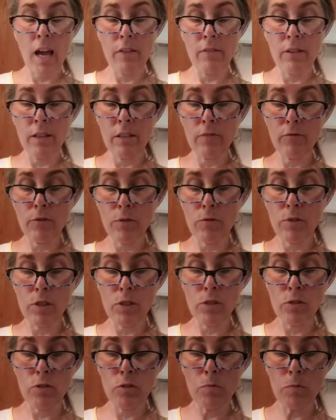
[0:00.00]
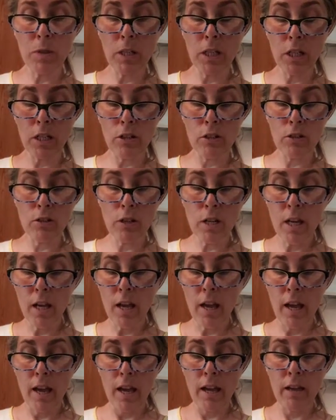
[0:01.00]
having frozen soup in here,
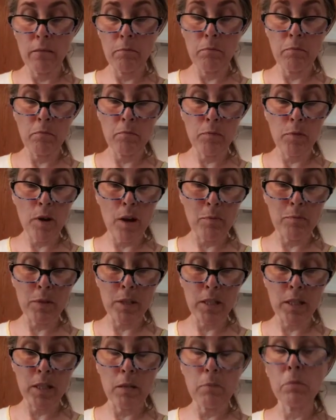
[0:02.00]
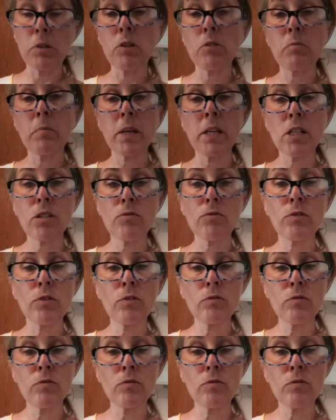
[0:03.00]
and perhaps it's a milk-based